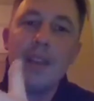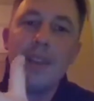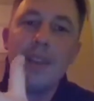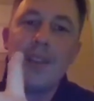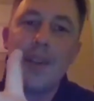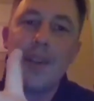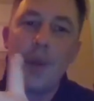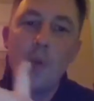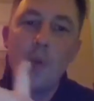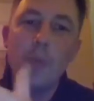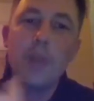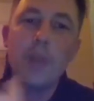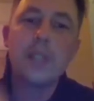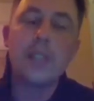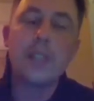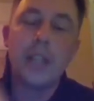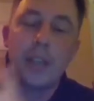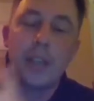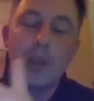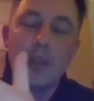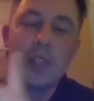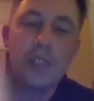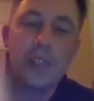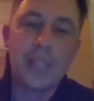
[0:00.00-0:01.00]
almost
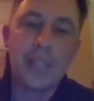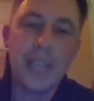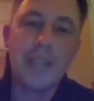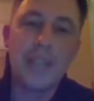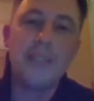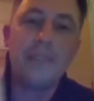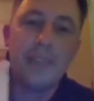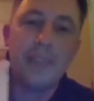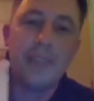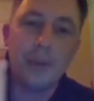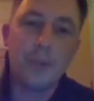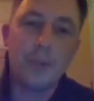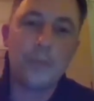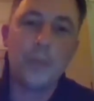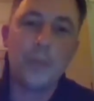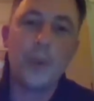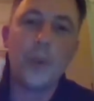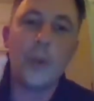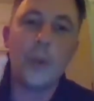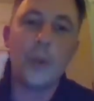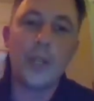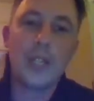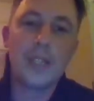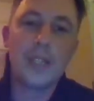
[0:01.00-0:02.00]
like your skin feels
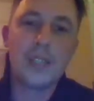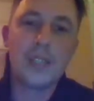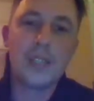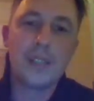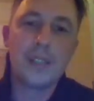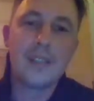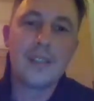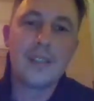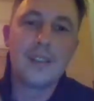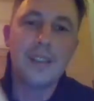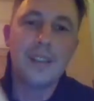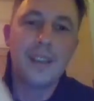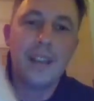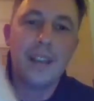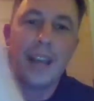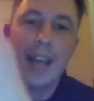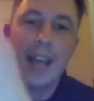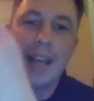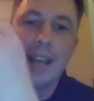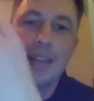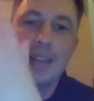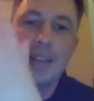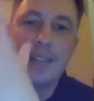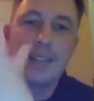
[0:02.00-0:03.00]
porous,
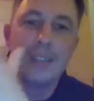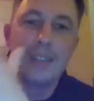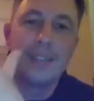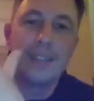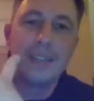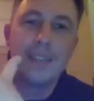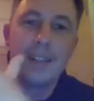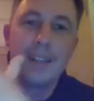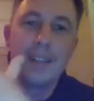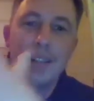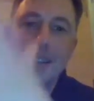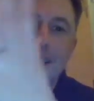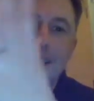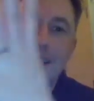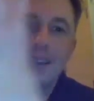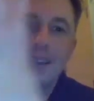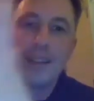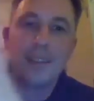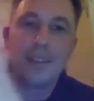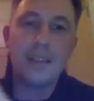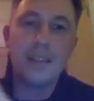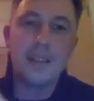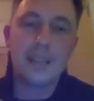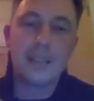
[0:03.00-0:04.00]
and
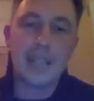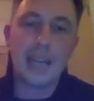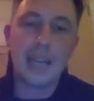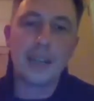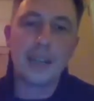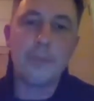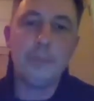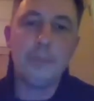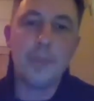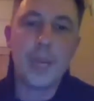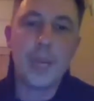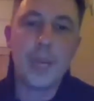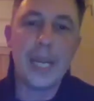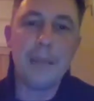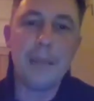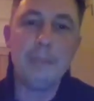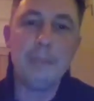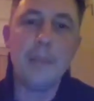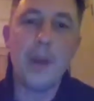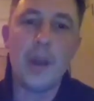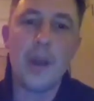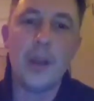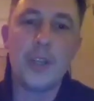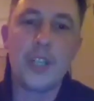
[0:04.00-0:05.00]
there's that complete
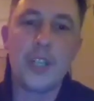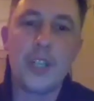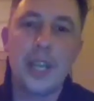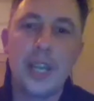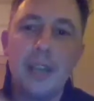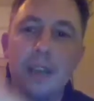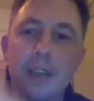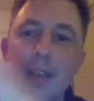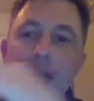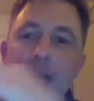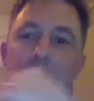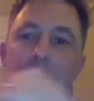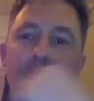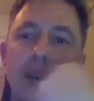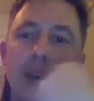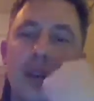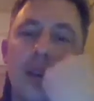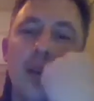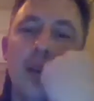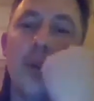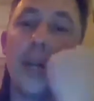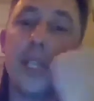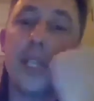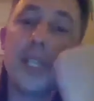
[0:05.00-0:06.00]
merging,
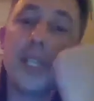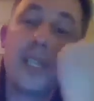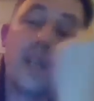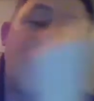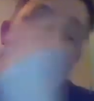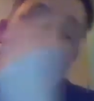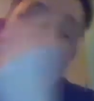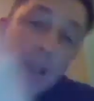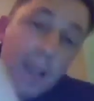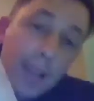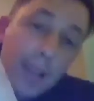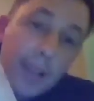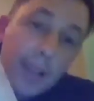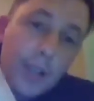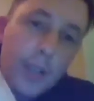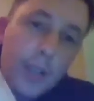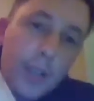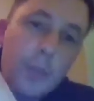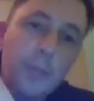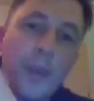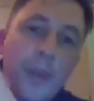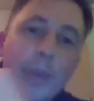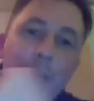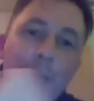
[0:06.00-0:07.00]
which
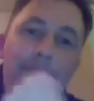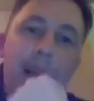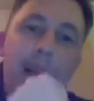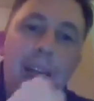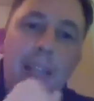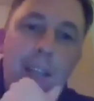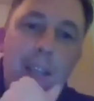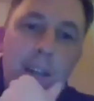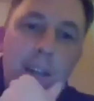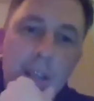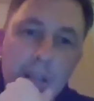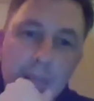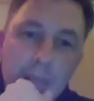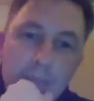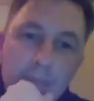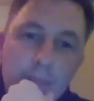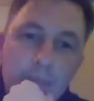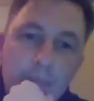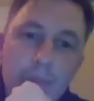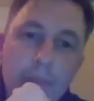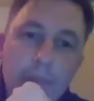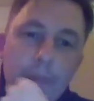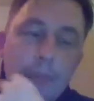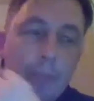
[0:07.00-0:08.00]
could be a really kind of
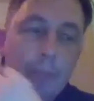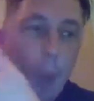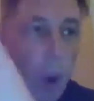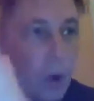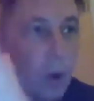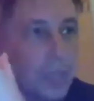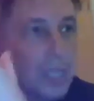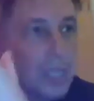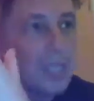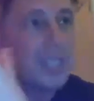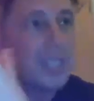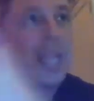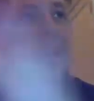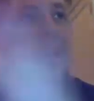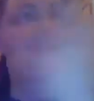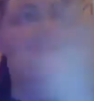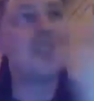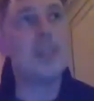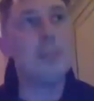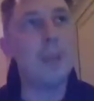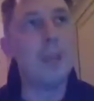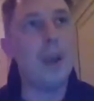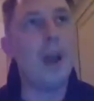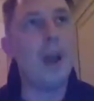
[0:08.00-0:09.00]
positive,
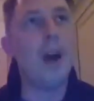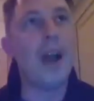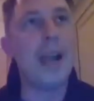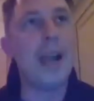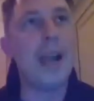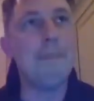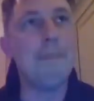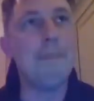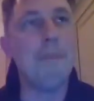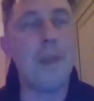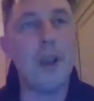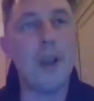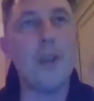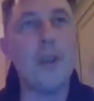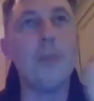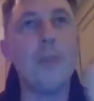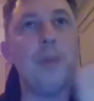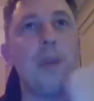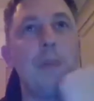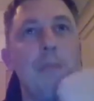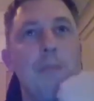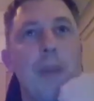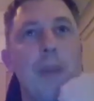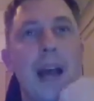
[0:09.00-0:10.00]
sublime
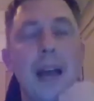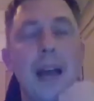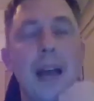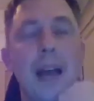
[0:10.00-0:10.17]
moment, but at